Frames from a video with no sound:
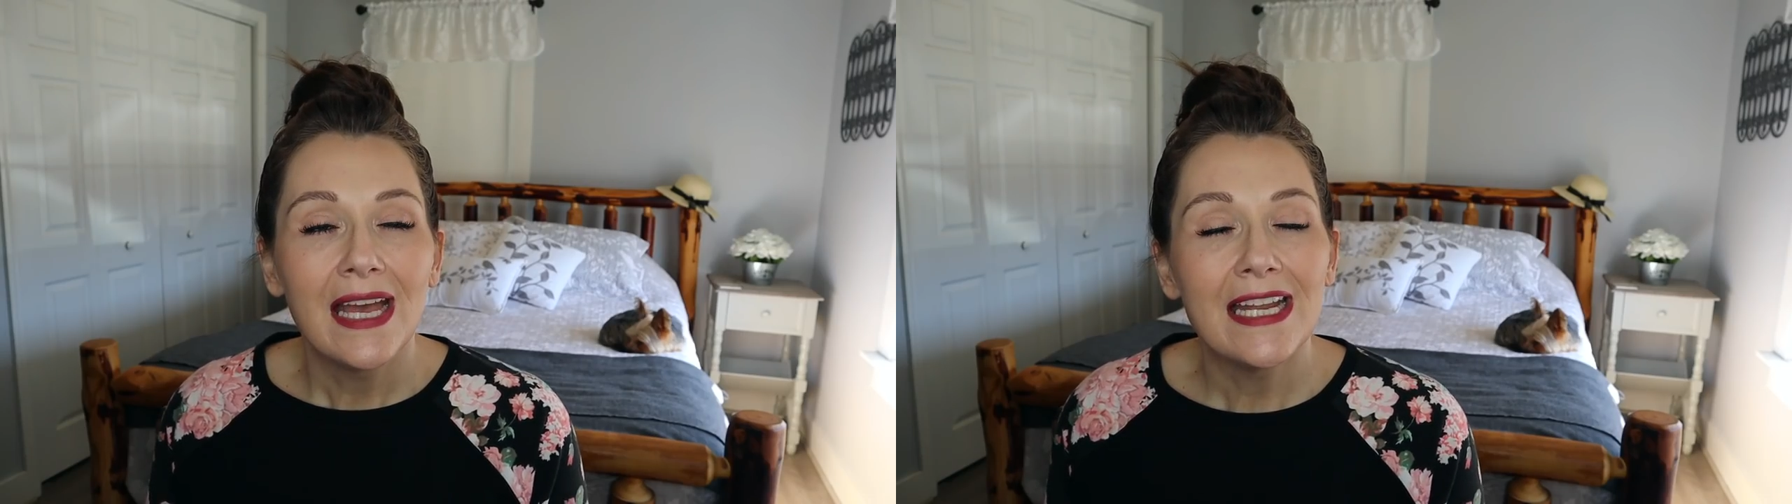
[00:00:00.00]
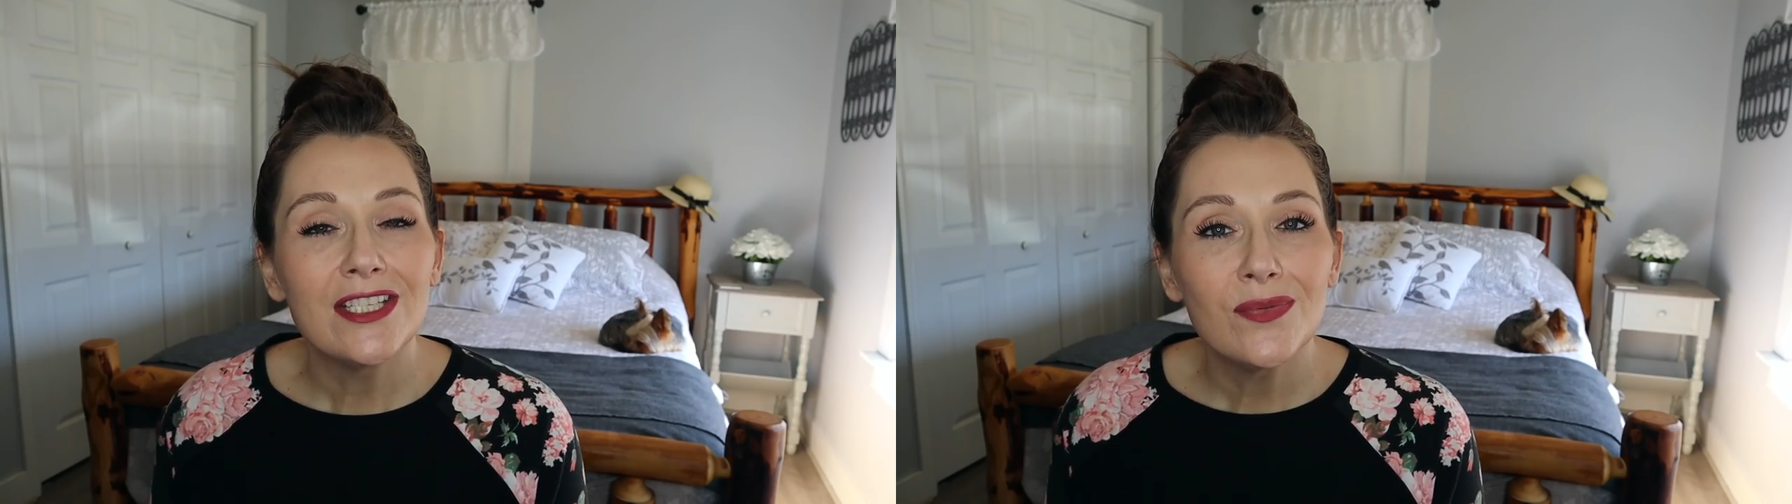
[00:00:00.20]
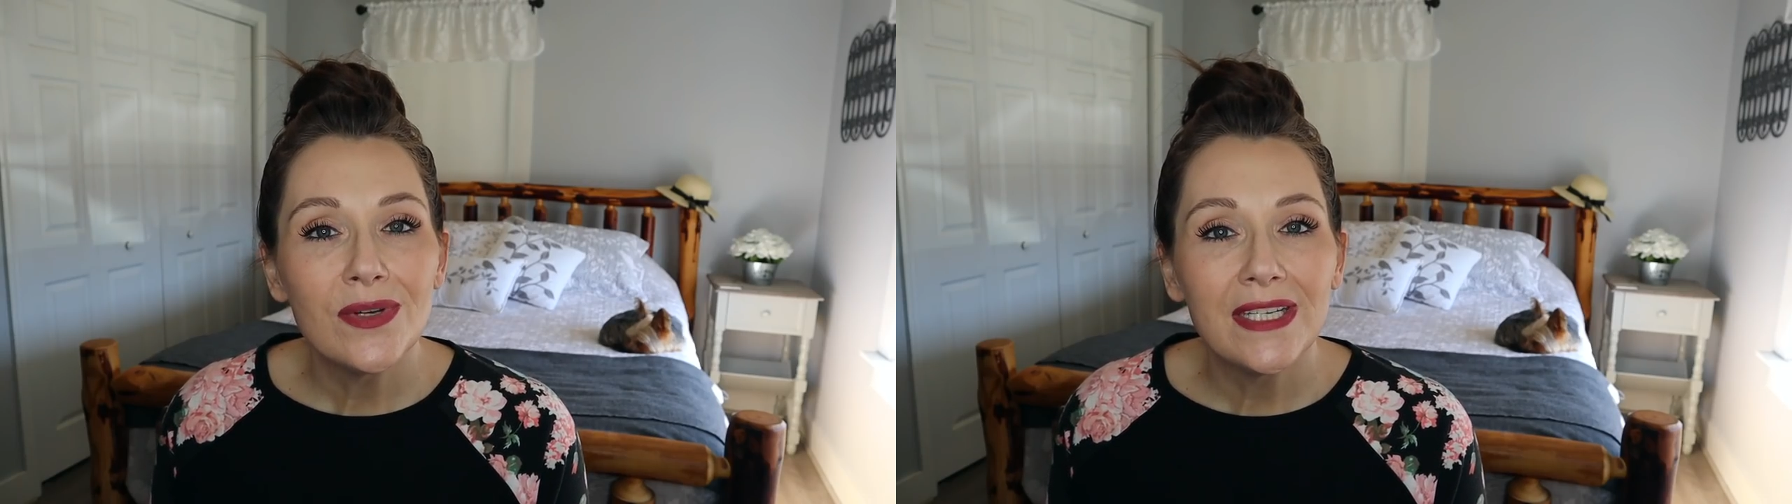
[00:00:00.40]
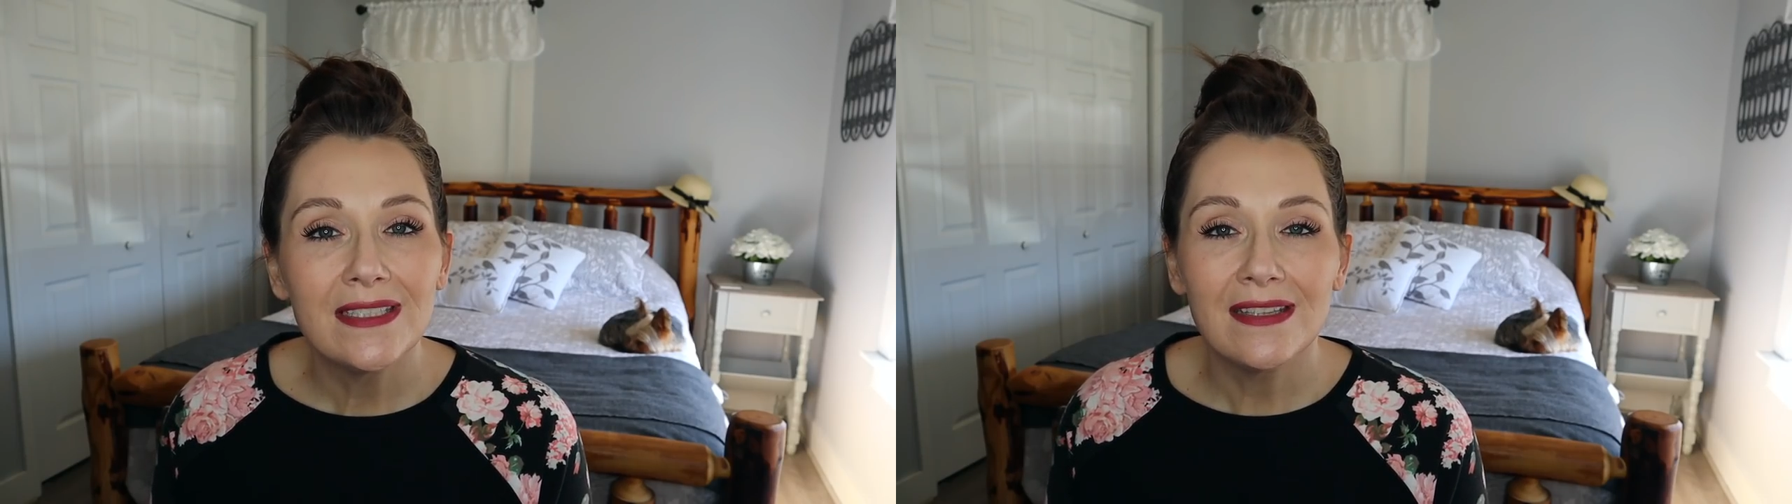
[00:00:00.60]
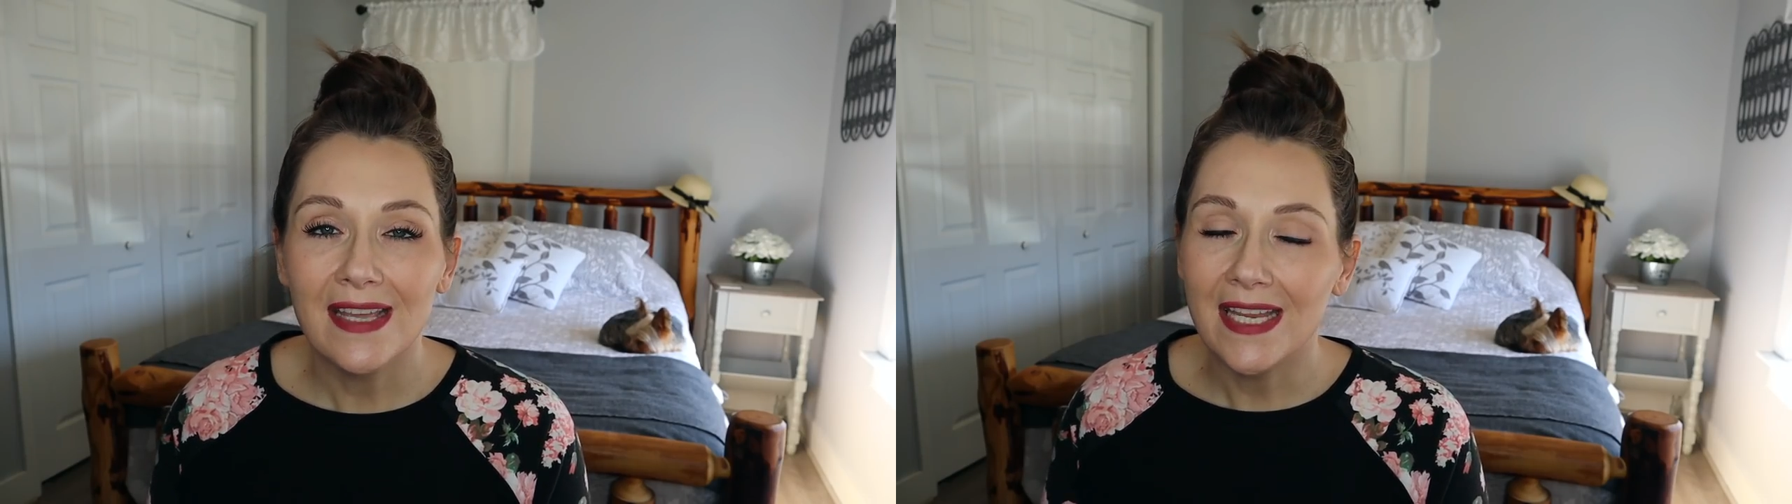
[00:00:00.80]
I just
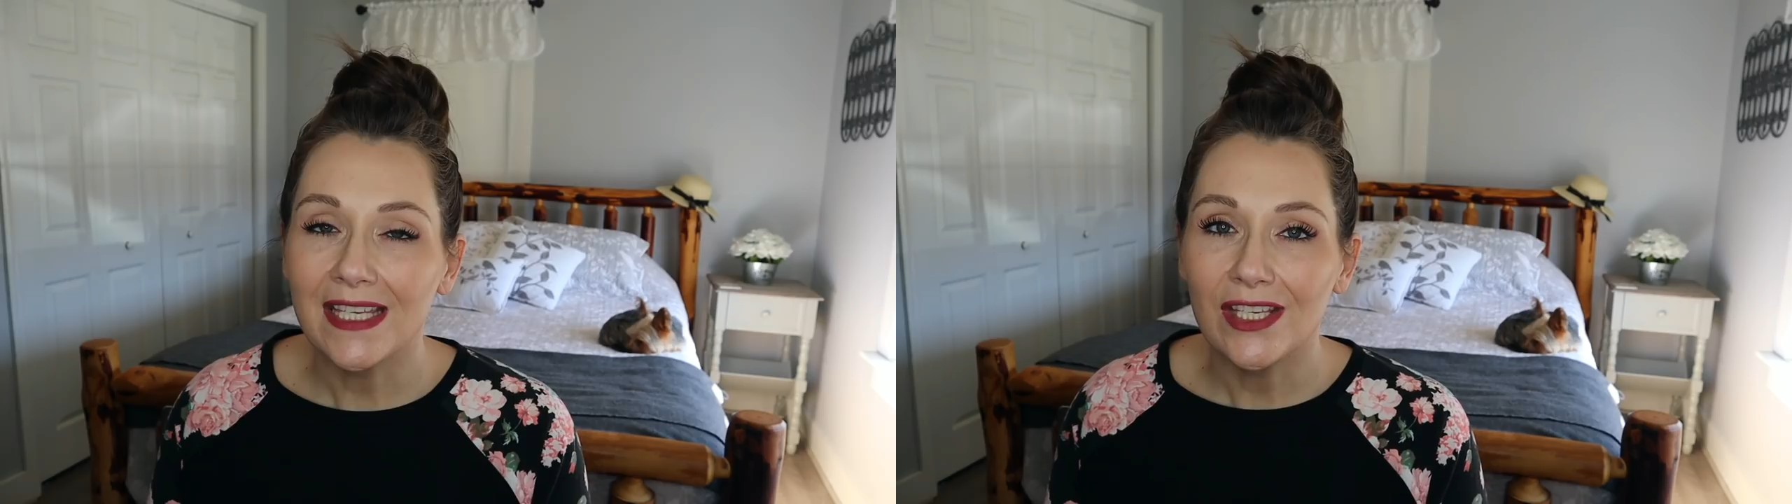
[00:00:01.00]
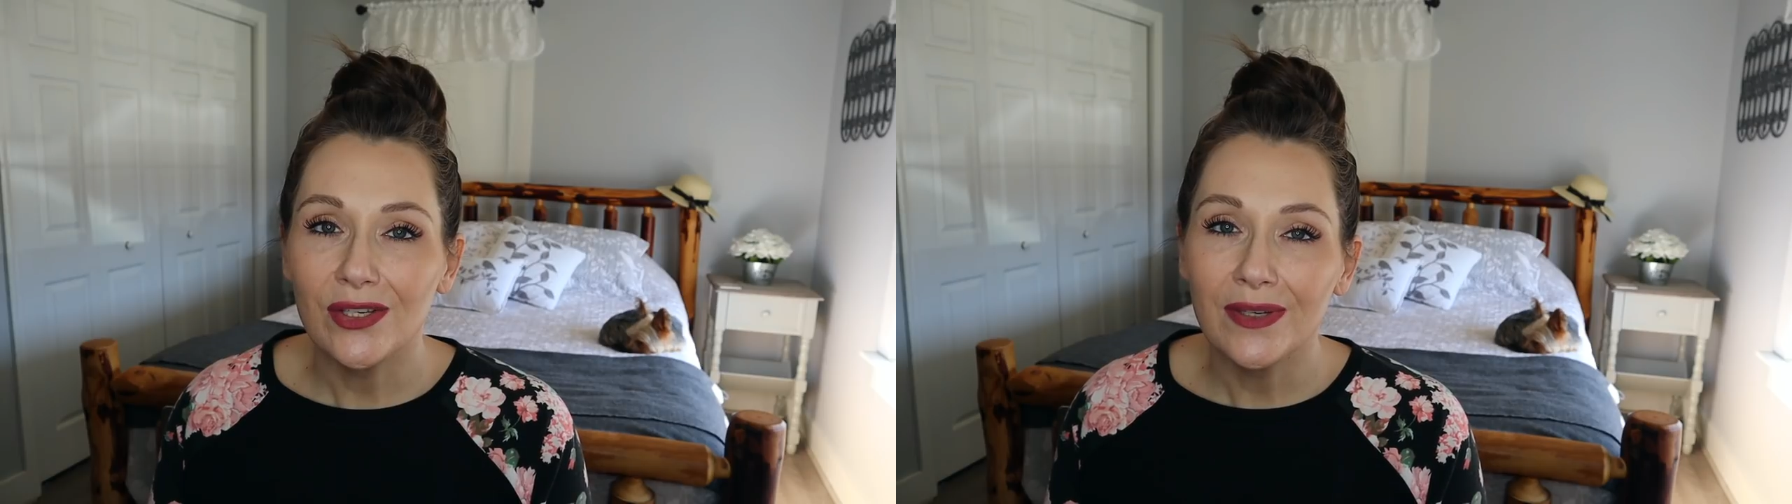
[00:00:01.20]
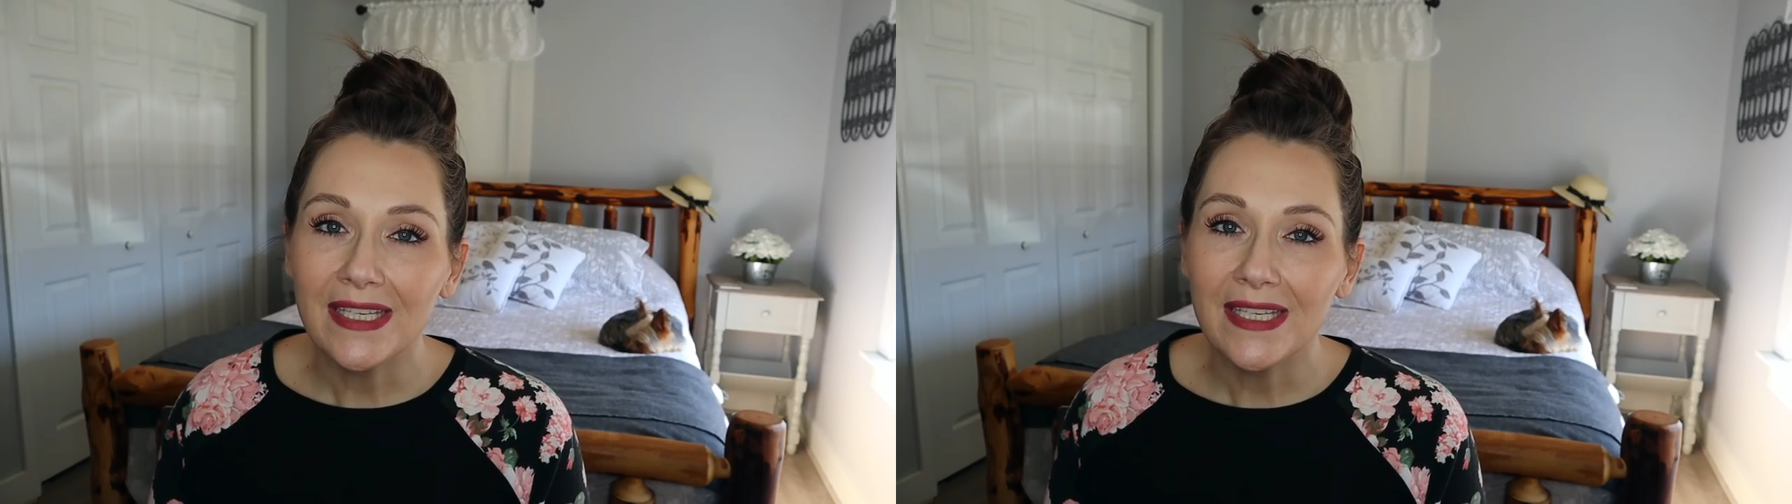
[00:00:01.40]
wanted to thank you